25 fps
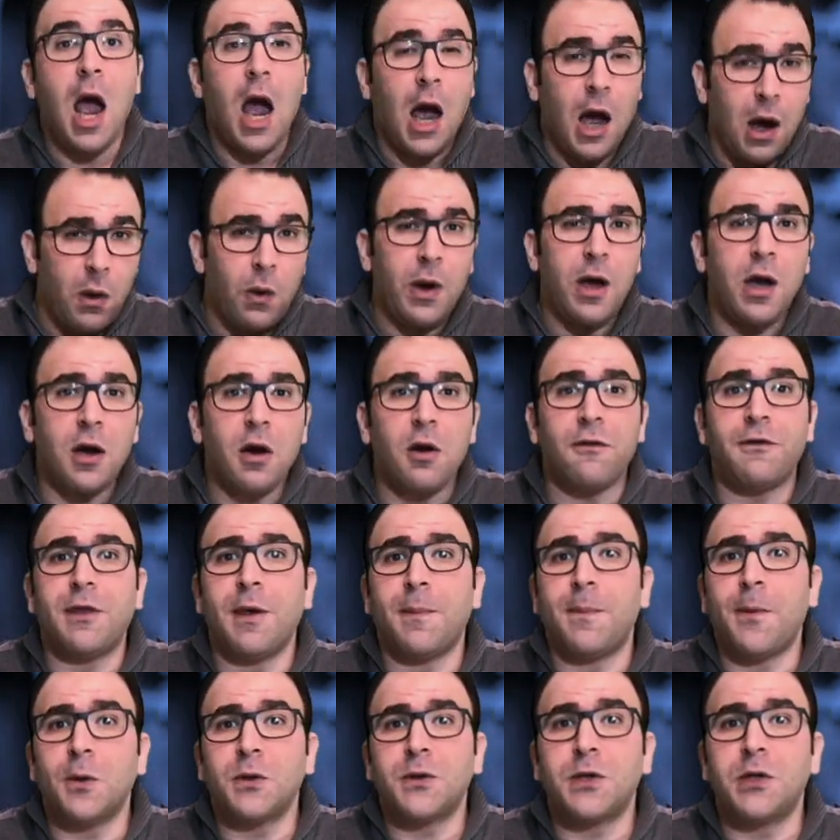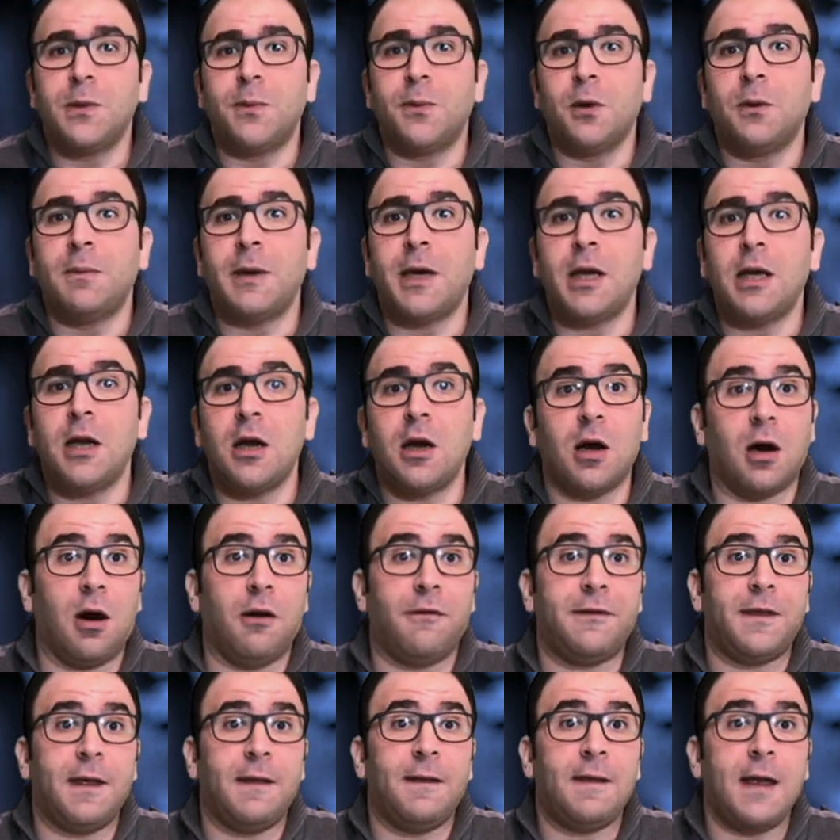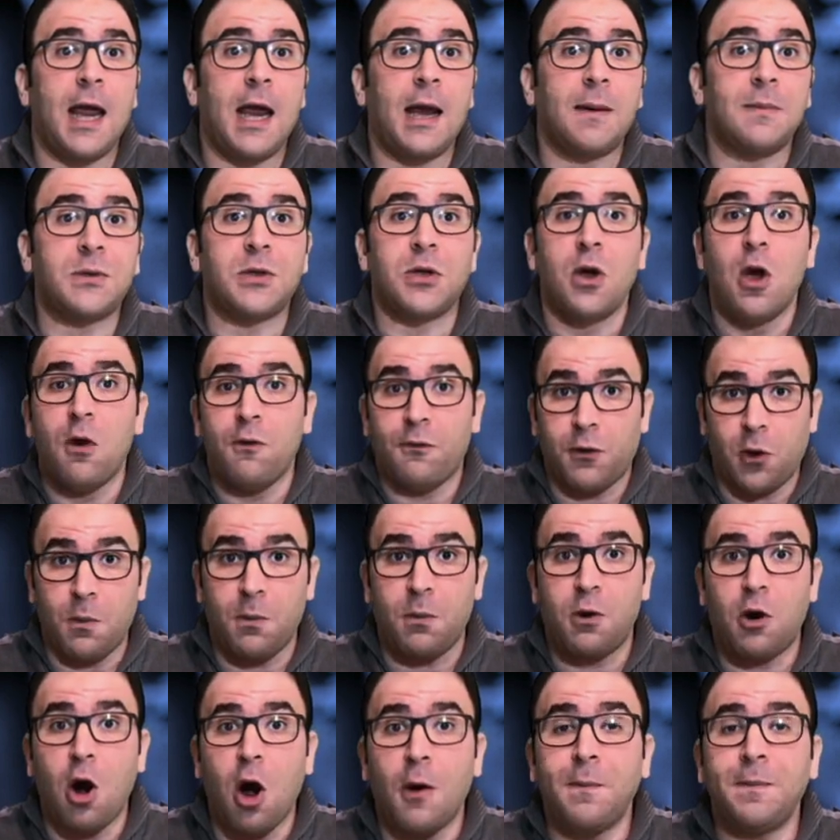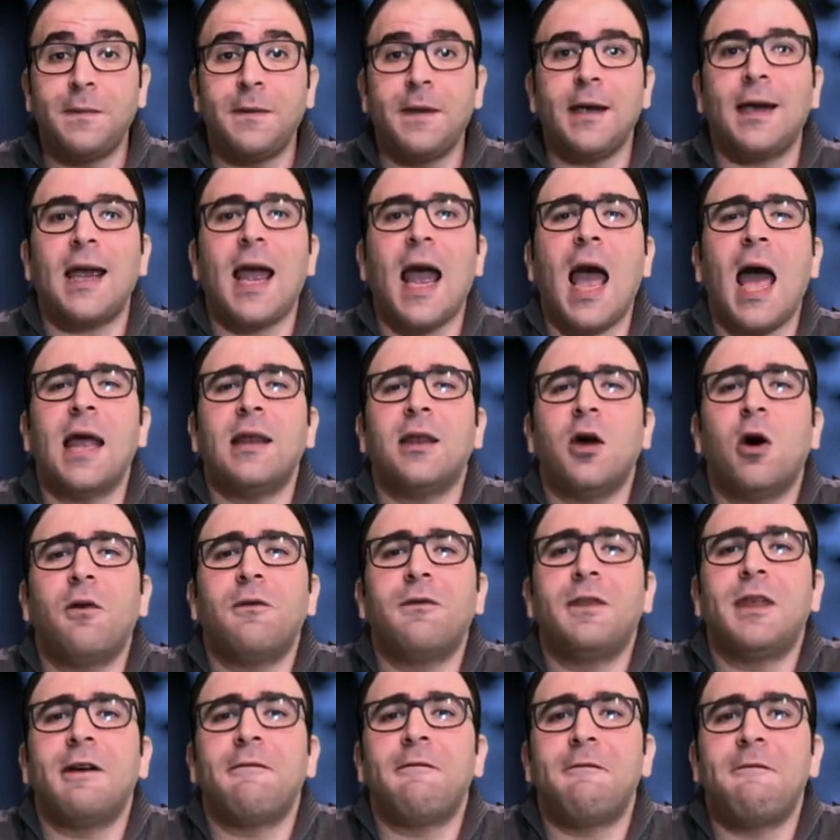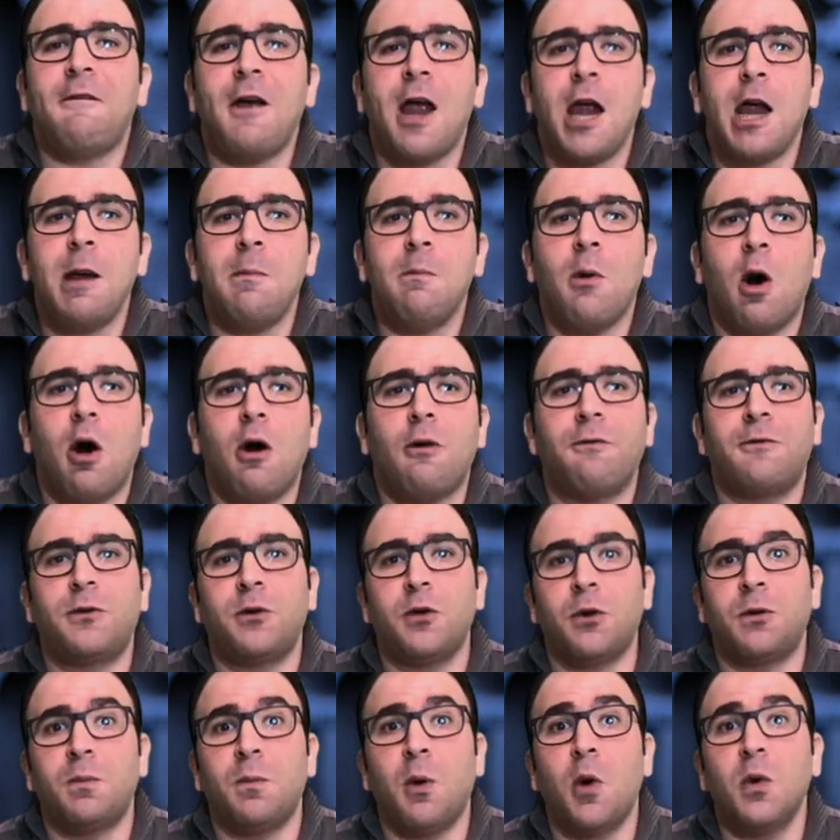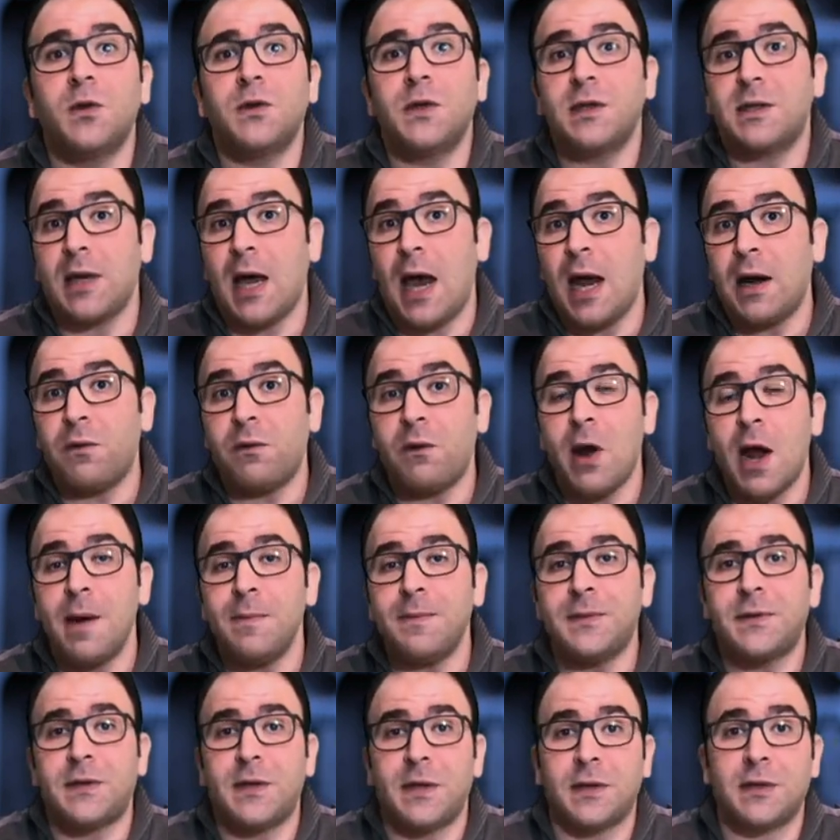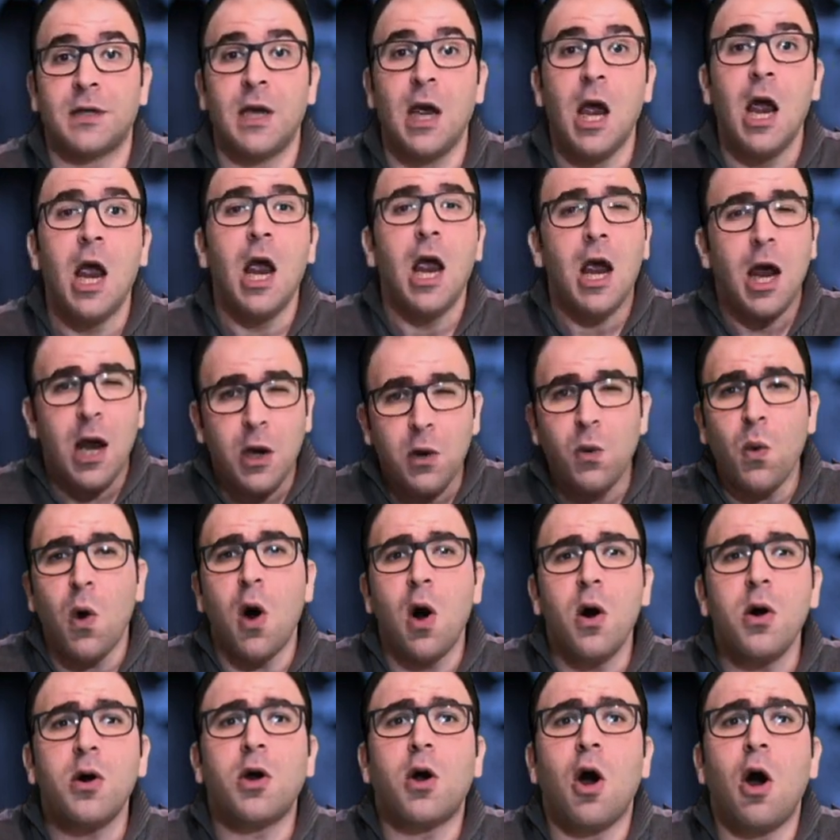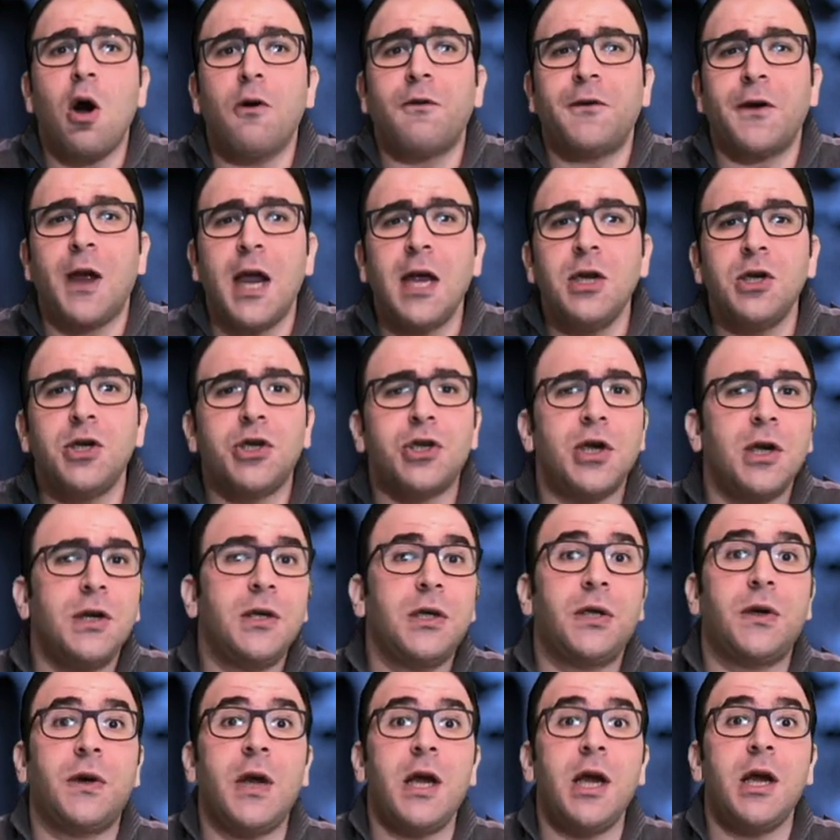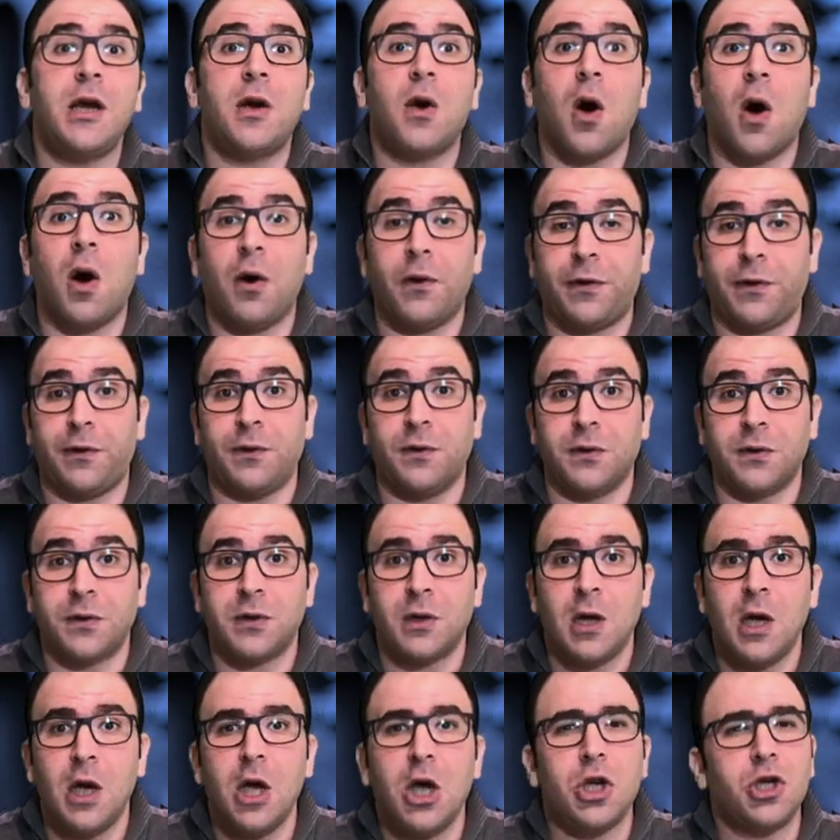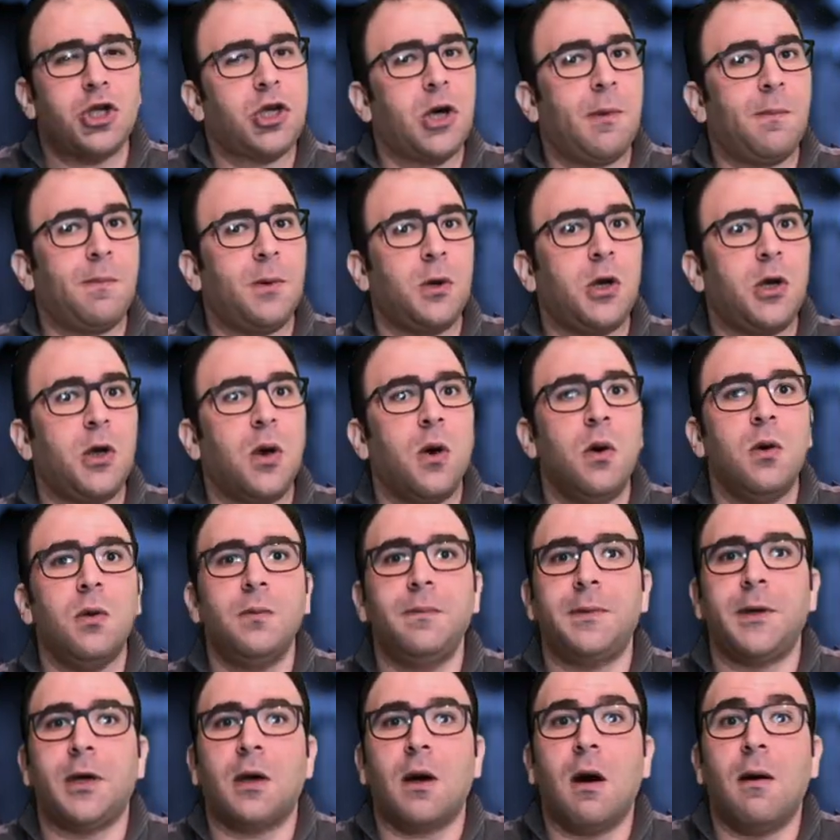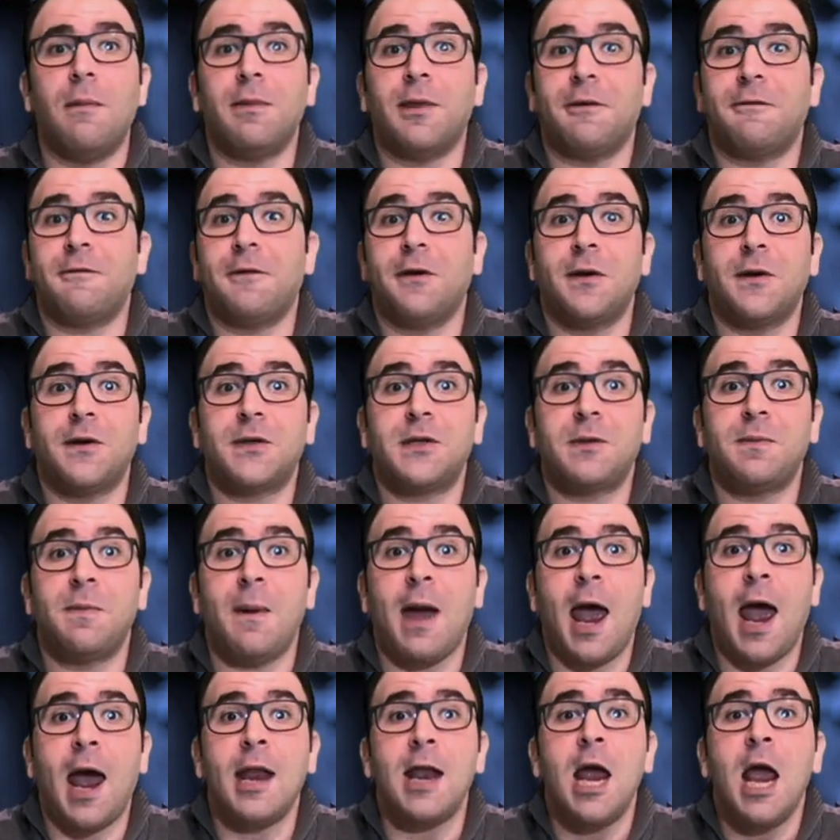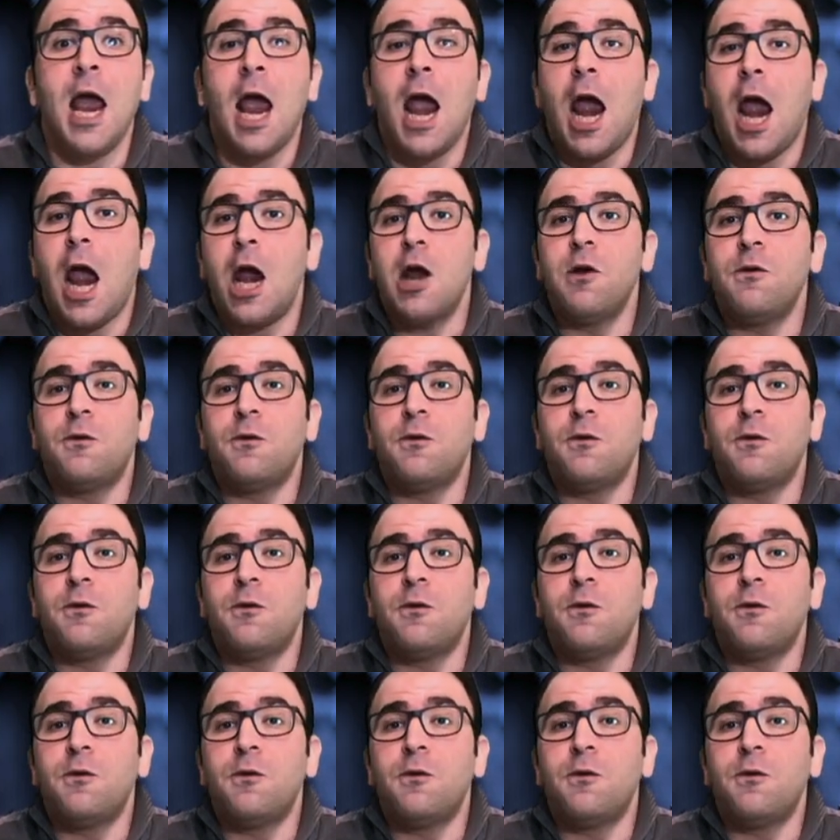Aware of the possible meaning of the names from Coptic and of the fame of Thutmose and Ramses in work of ancient Greek authors, Champollion became the first man in